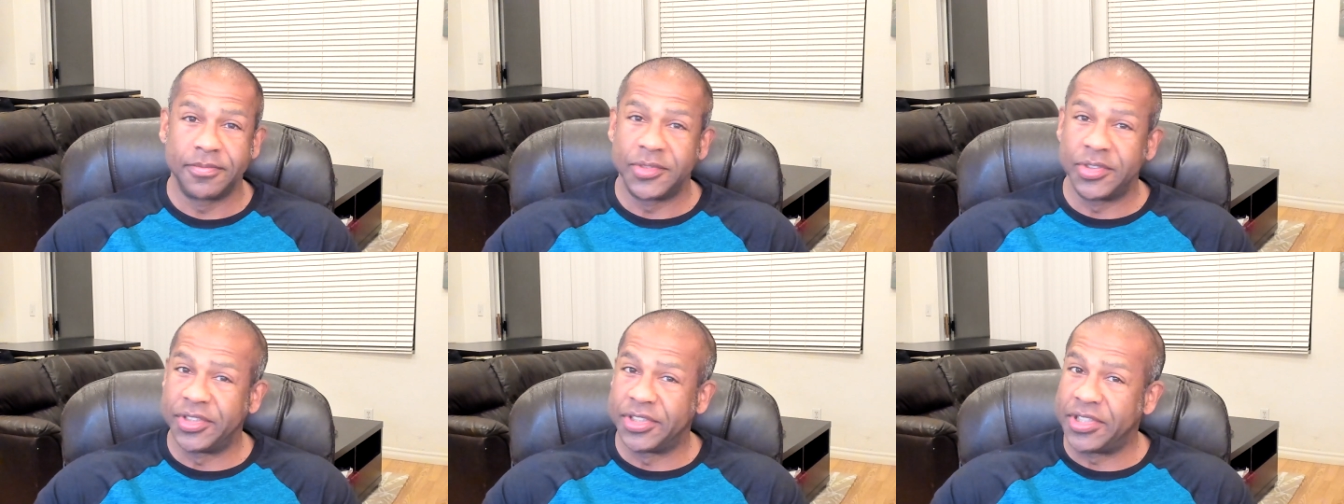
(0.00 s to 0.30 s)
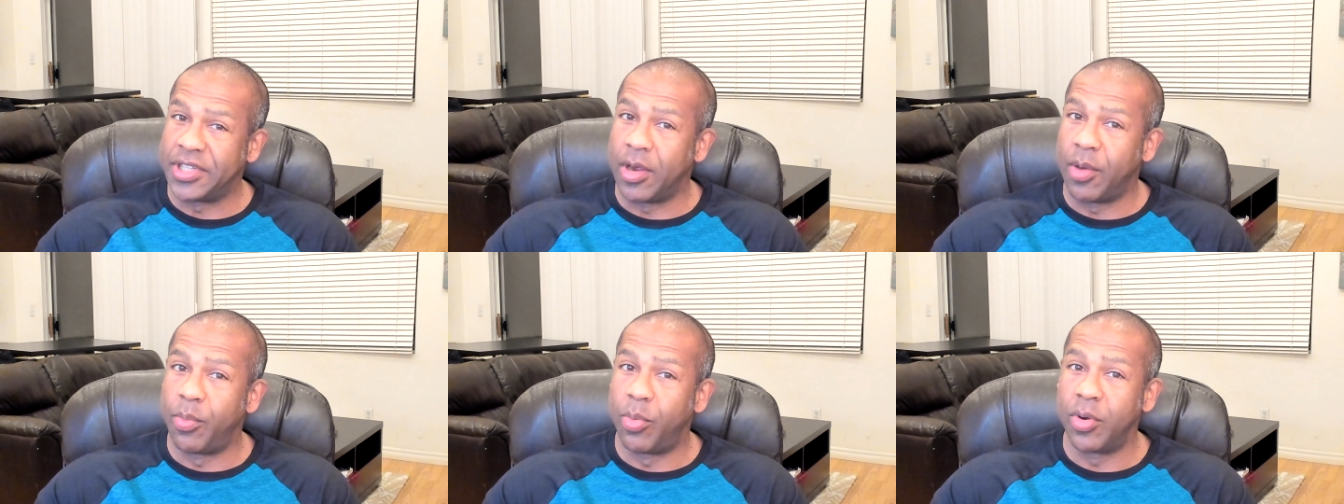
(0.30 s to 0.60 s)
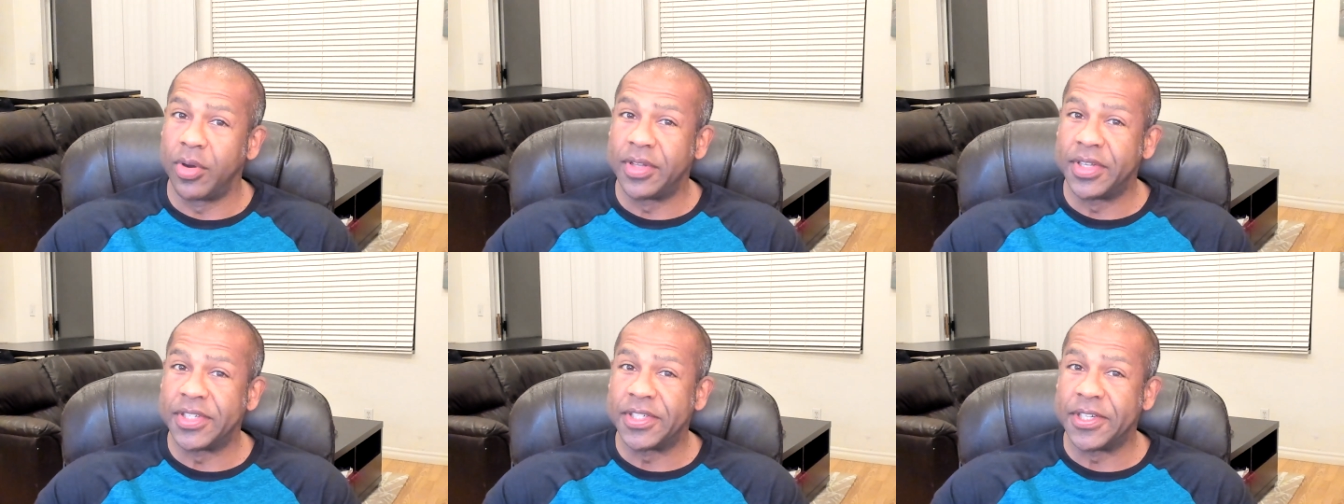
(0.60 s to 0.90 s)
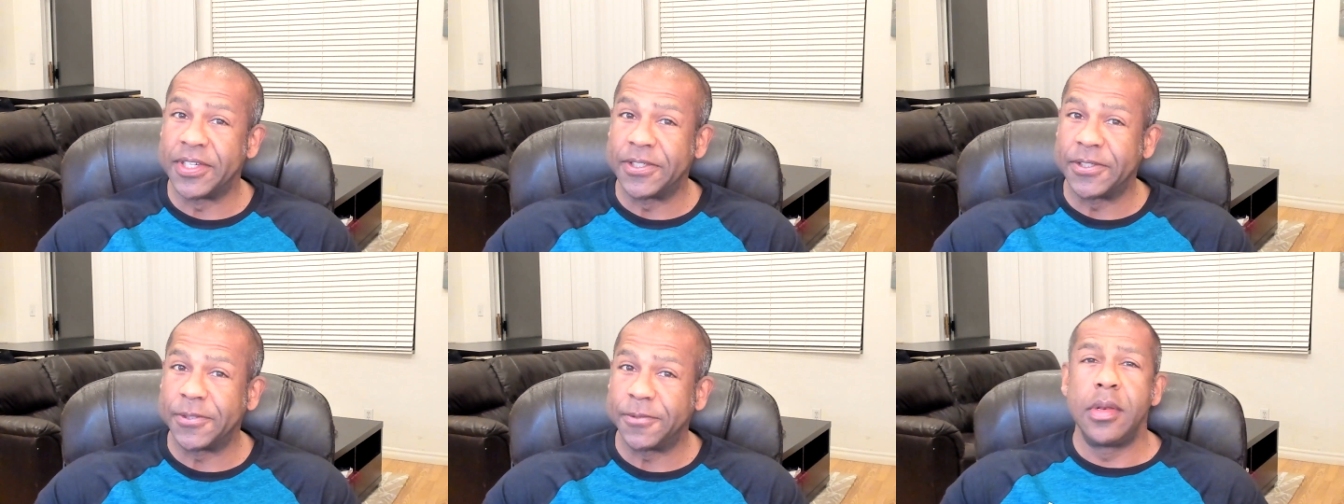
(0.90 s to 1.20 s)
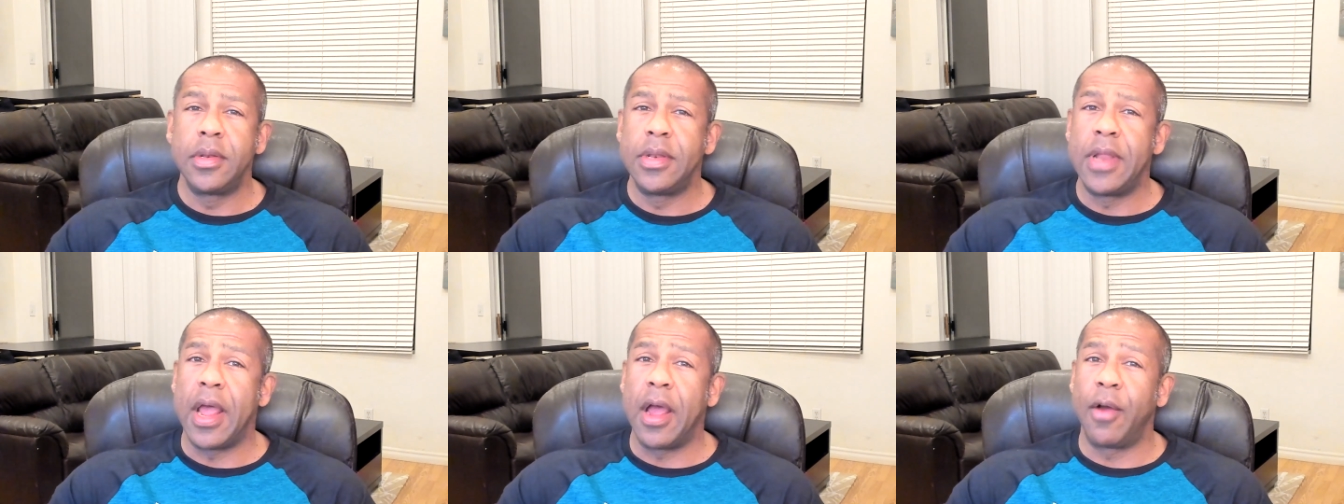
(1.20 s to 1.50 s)
So you see how important this is?
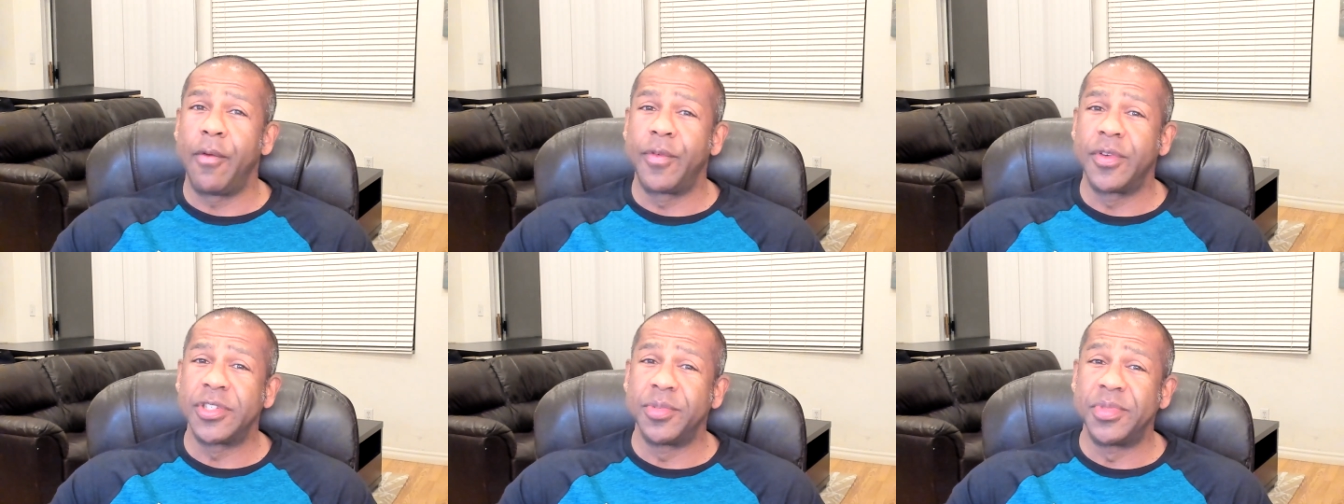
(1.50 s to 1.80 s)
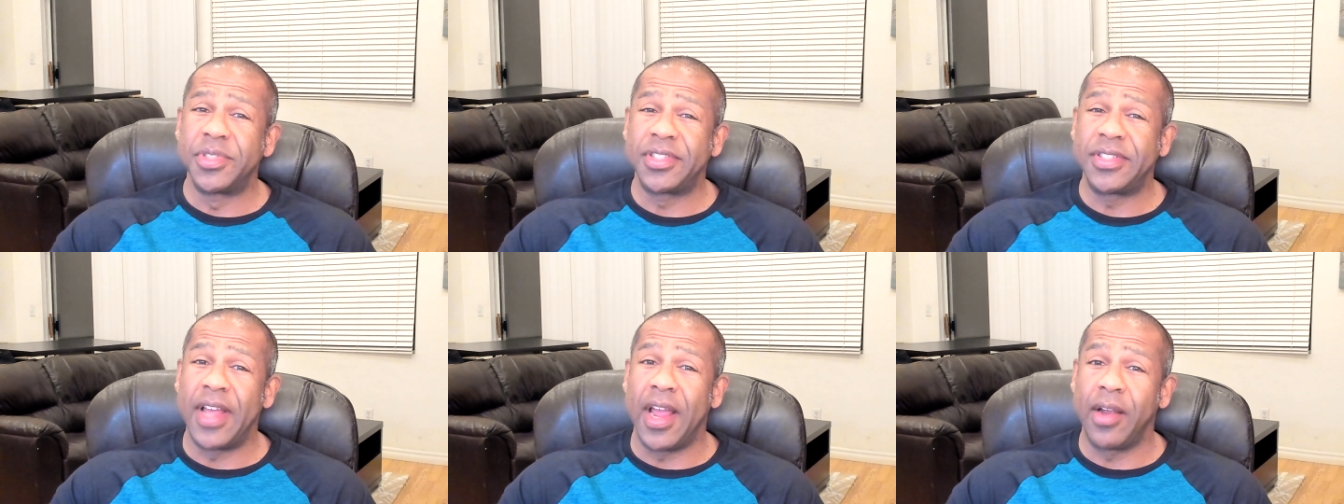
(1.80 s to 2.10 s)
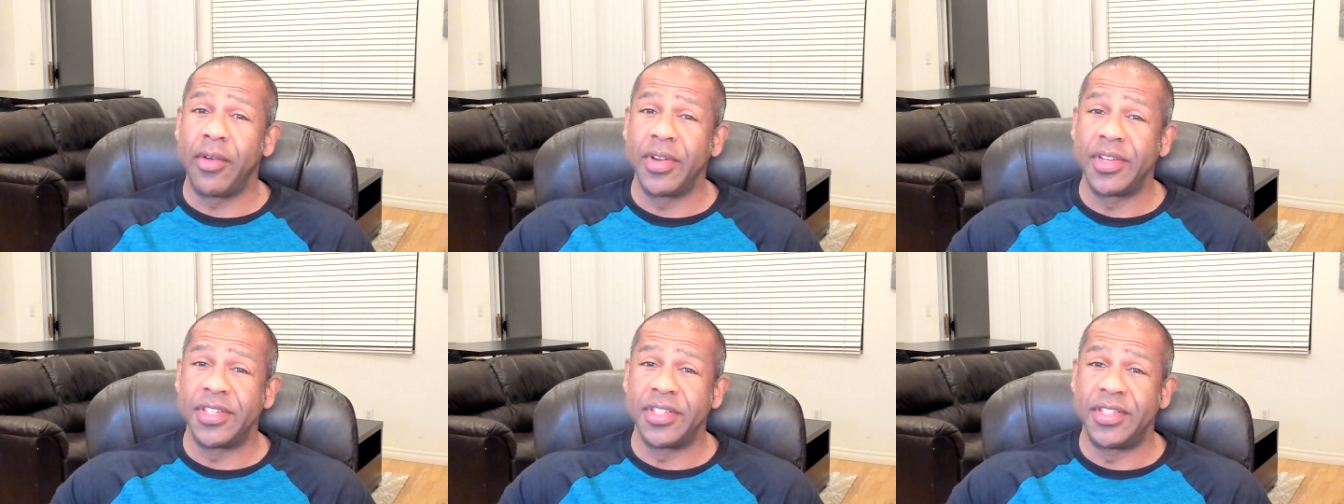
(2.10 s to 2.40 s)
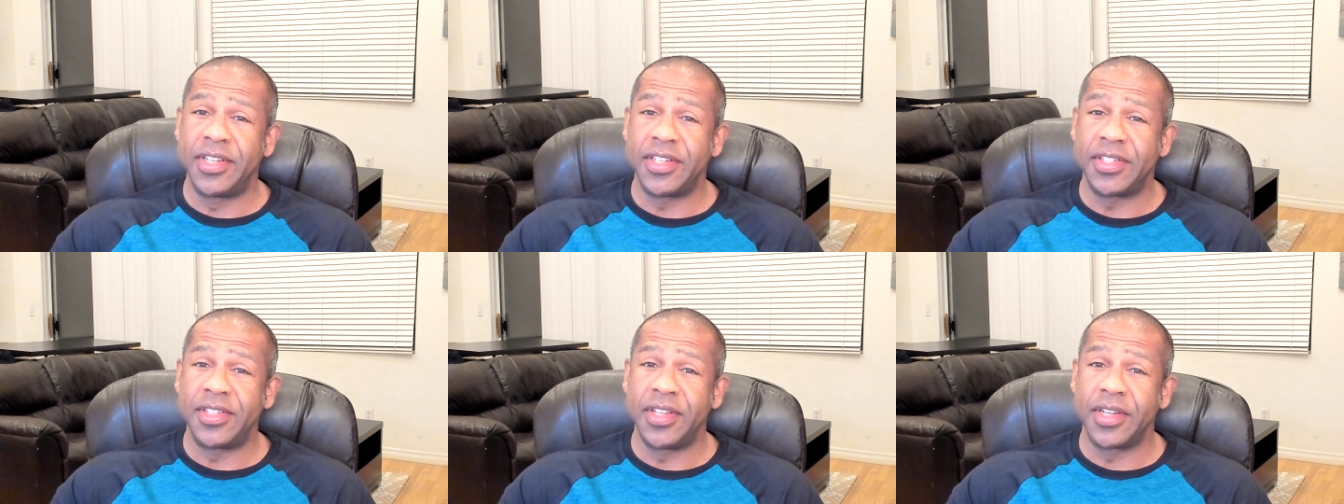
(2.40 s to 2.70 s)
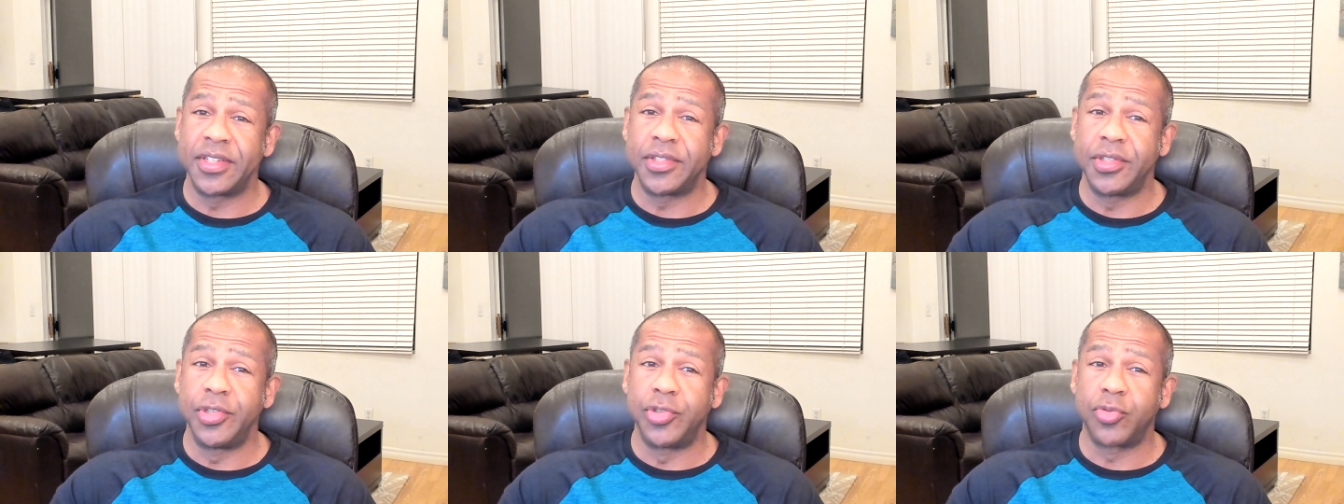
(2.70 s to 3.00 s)
Now for some staggering
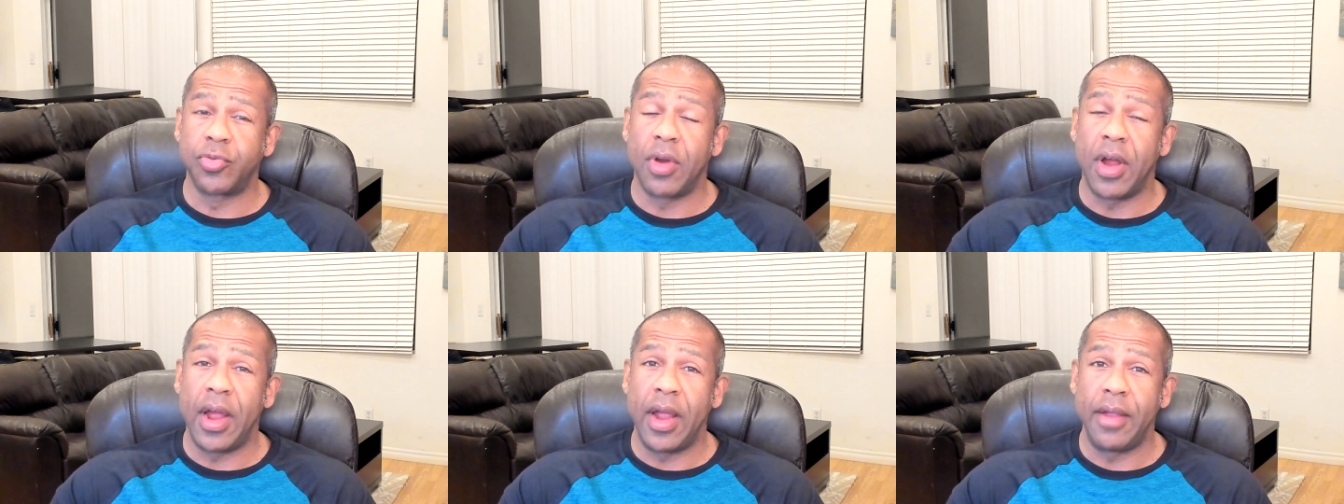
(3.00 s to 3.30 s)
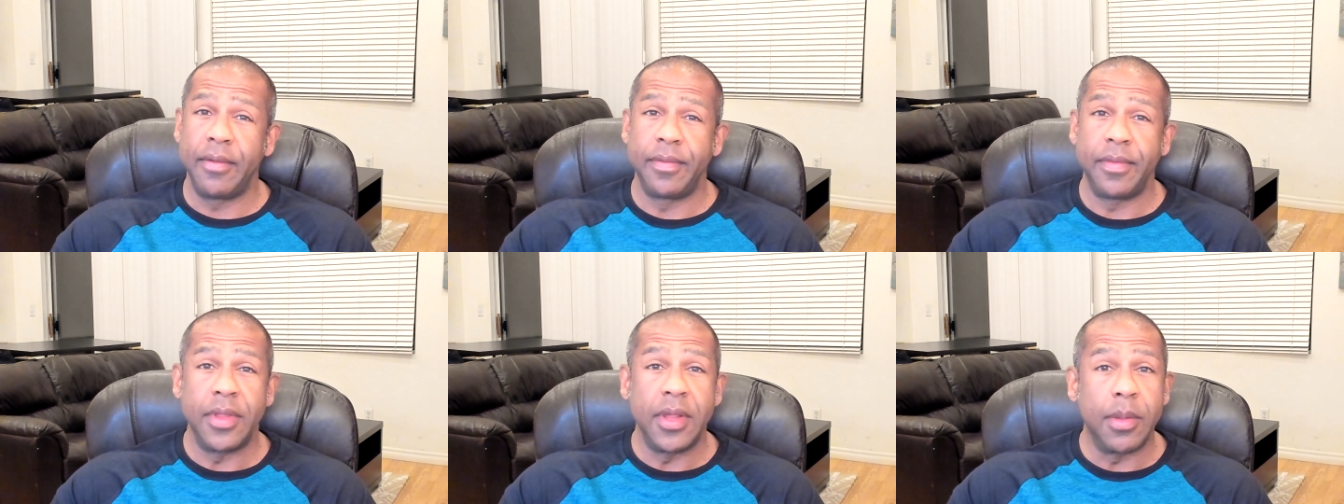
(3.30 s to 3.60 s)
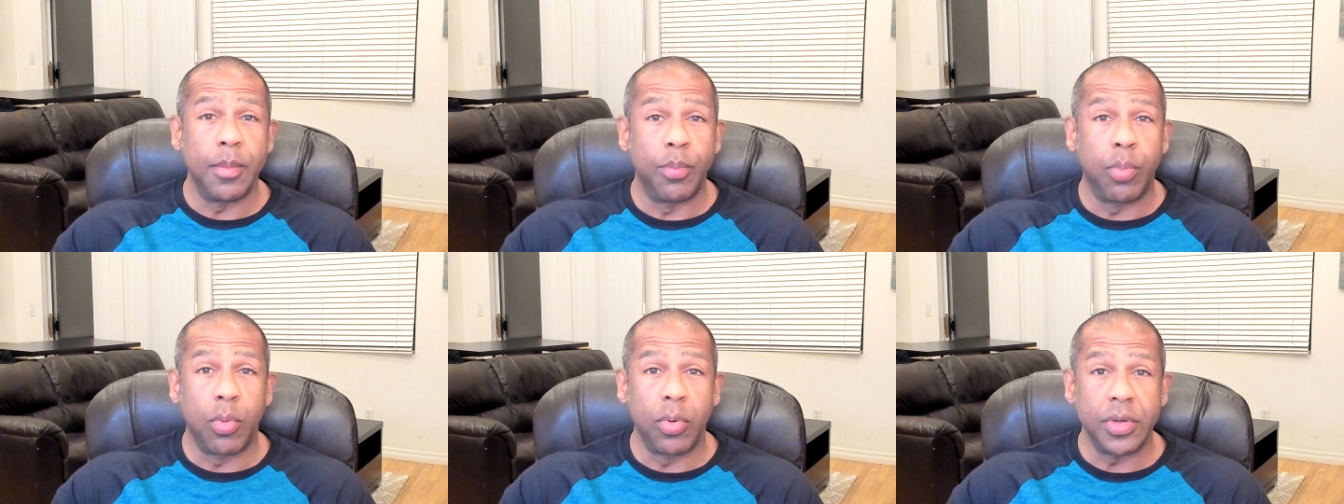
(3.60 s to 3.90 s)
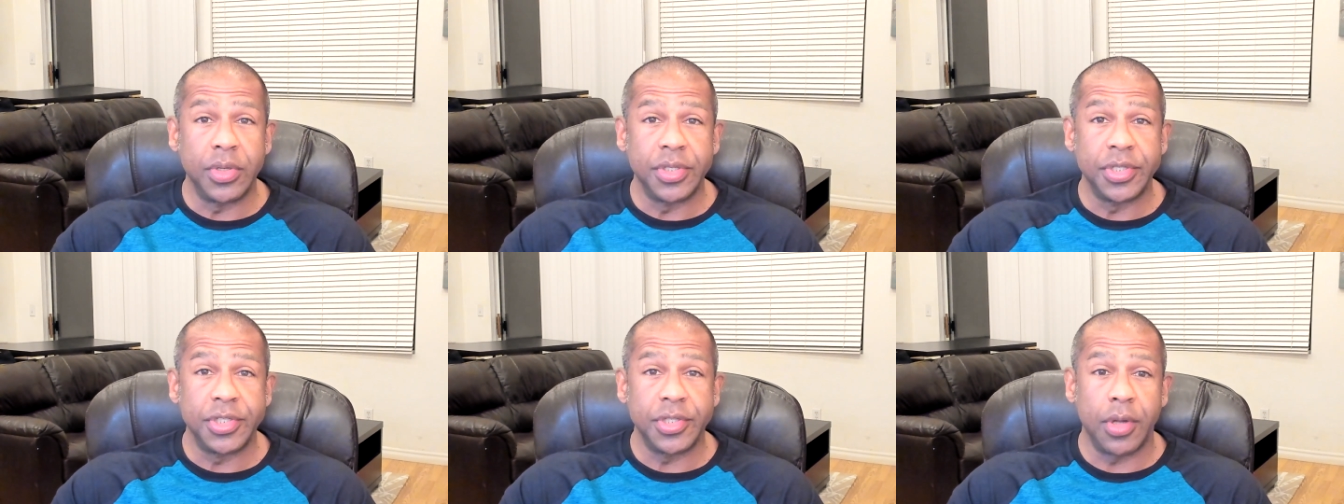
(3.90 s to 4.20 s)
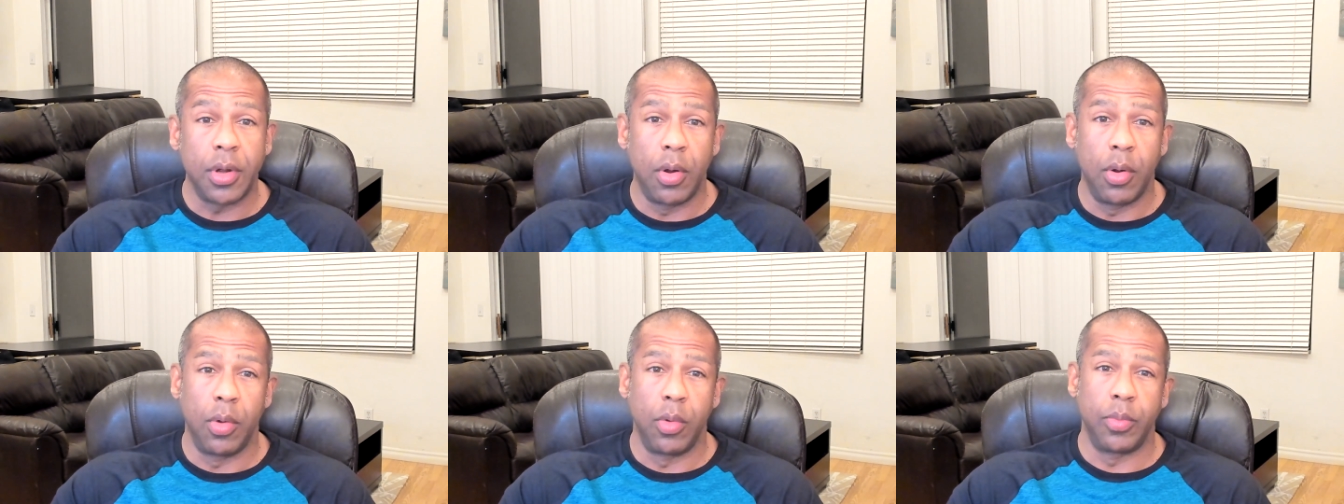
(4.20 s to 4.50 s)
statistics to drive the importance
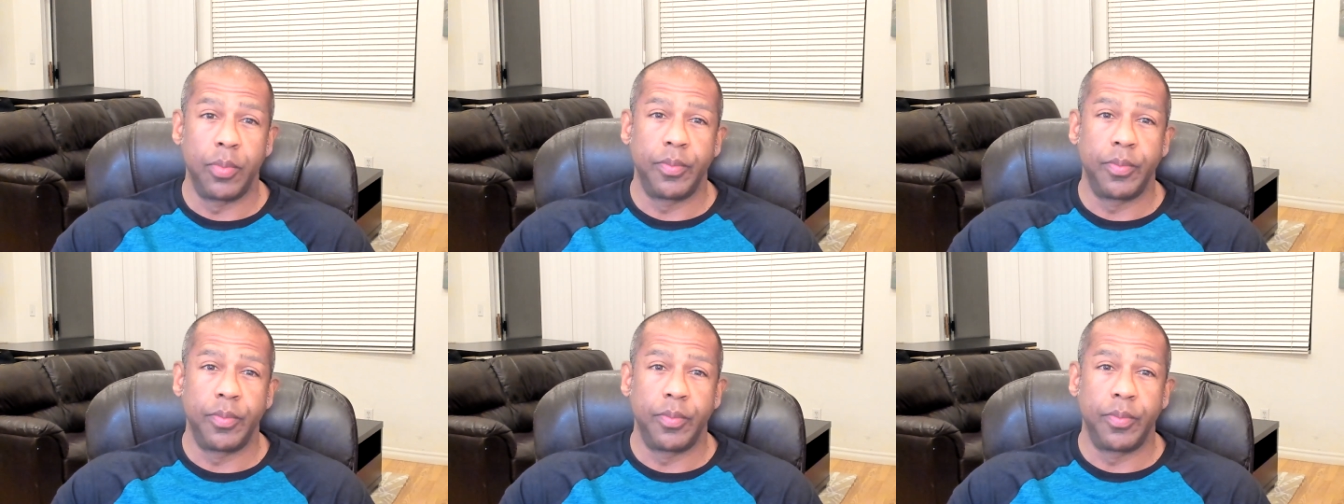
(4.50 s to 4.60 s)
home.